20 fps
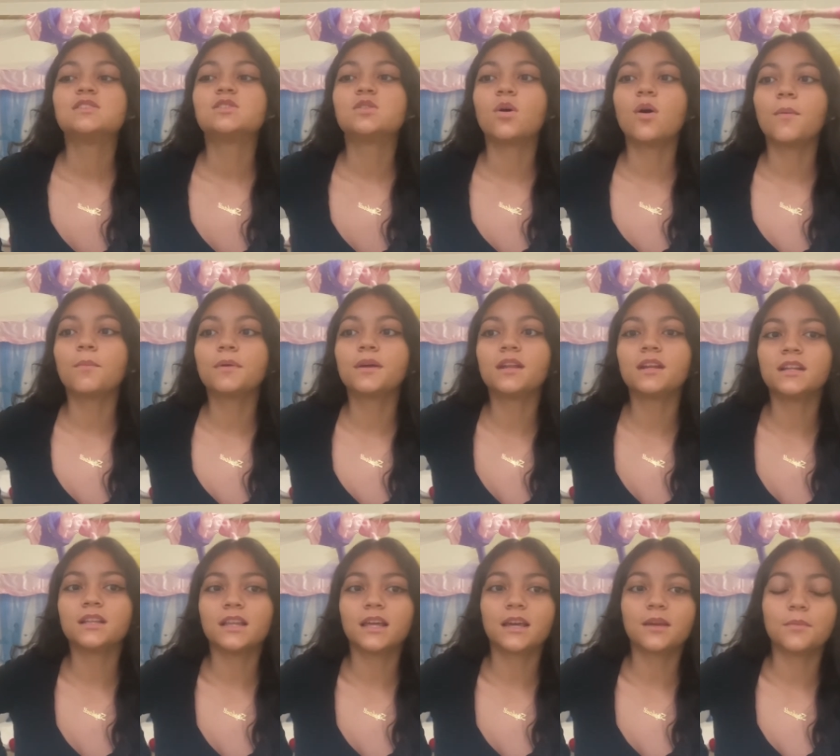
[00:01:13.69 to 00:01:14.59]
So I'm gonna
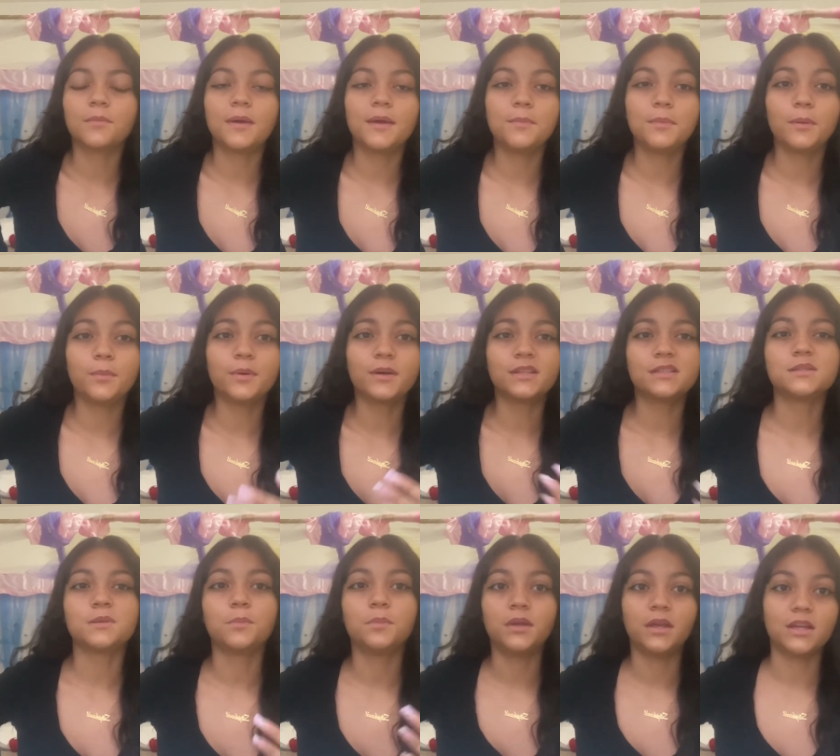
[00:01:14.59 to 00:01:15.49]
like maybe put
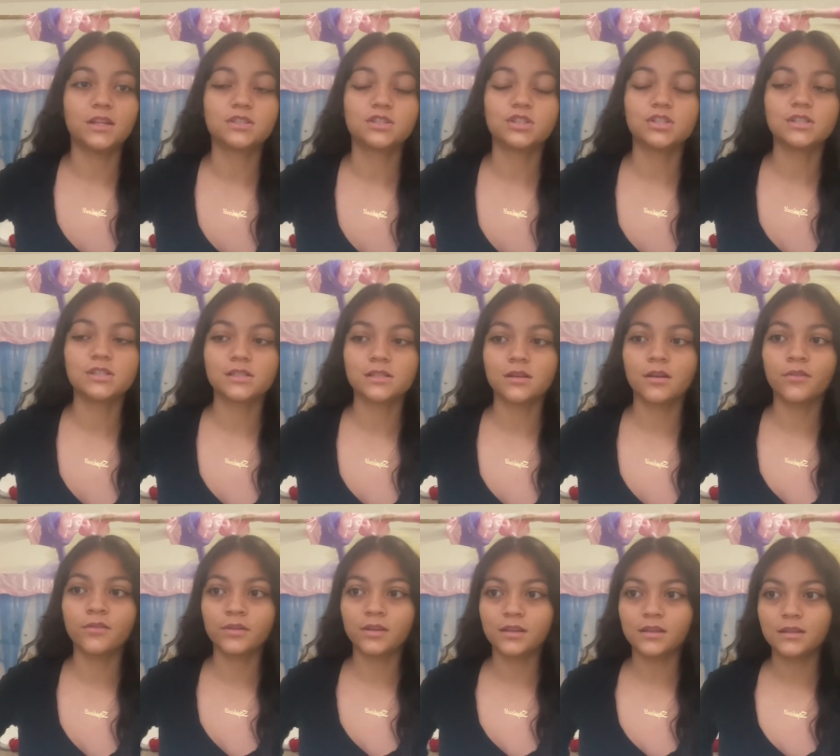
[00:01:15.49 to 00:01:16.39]
some pictures
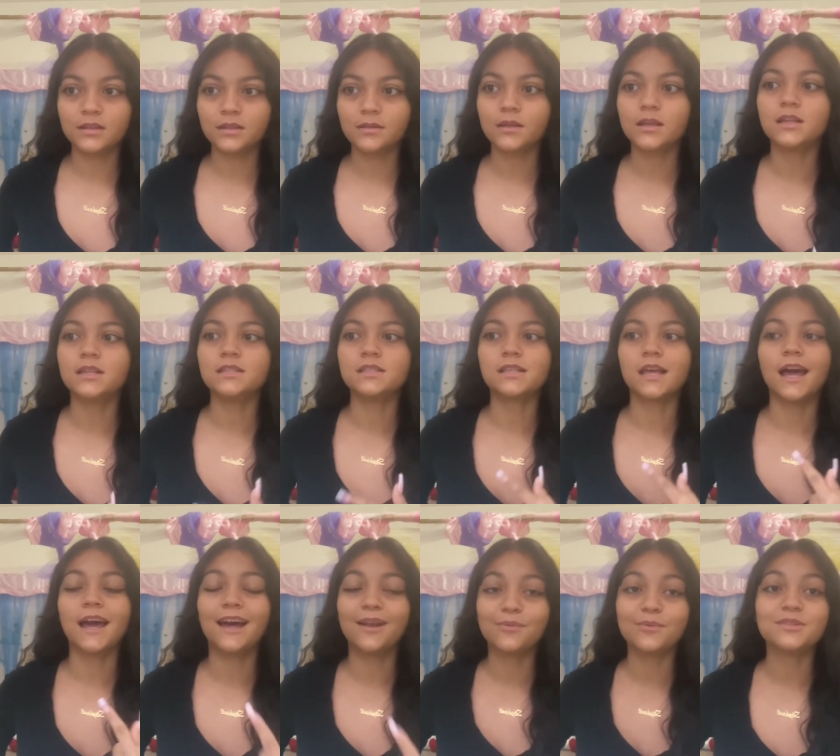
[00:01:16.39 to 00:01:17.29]
of it because I
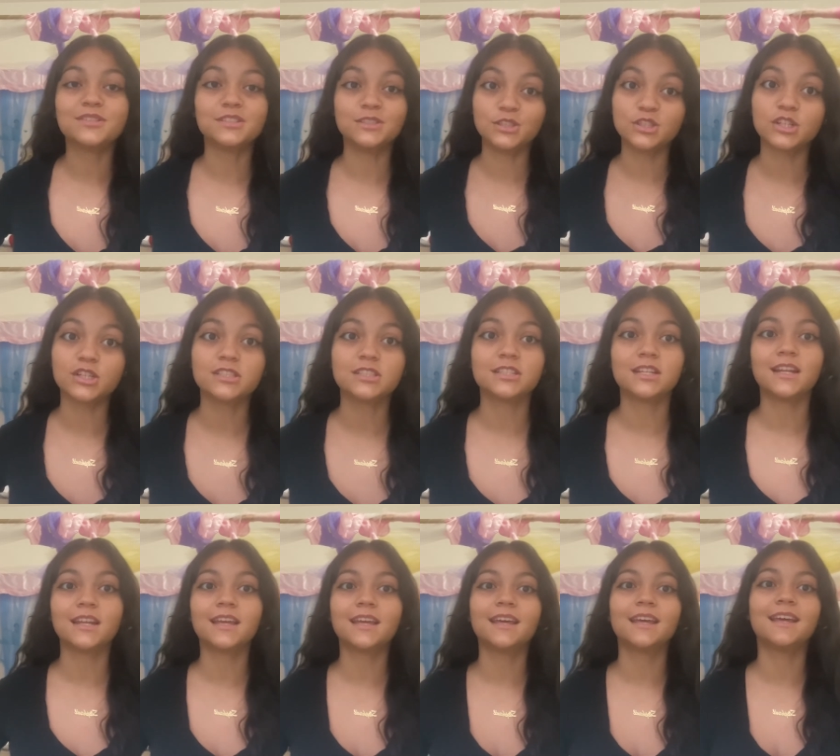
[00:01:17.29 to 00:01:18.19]
had one to church in
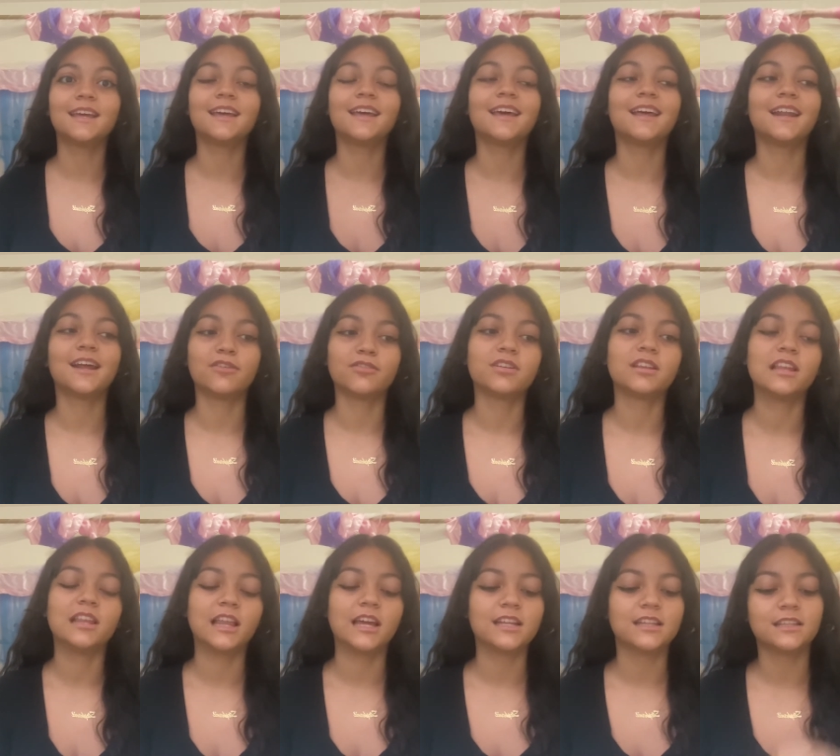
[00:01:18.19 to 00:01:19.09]
it and I
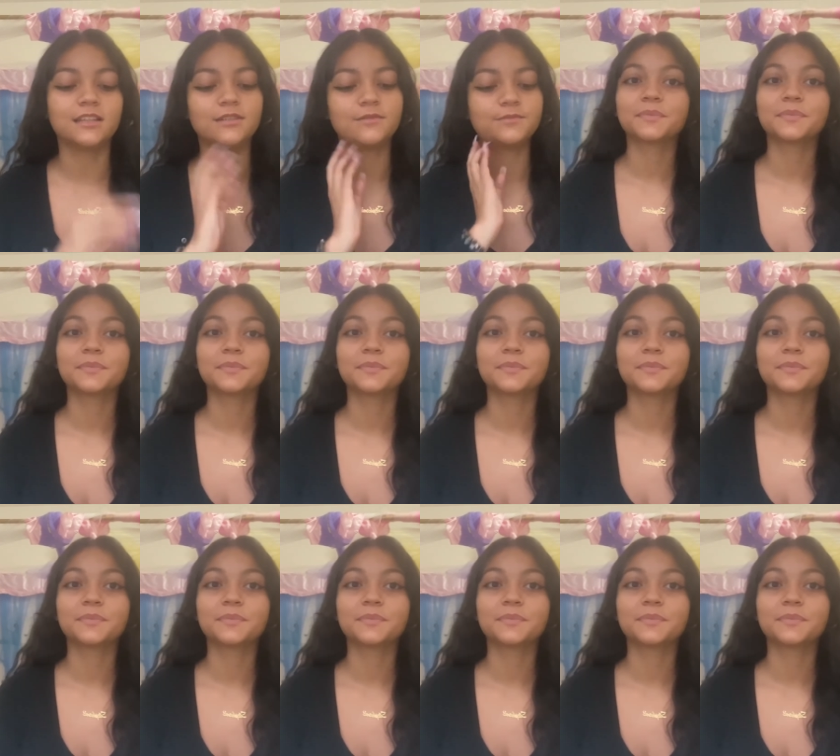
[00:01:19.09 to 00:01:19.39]
really liked it.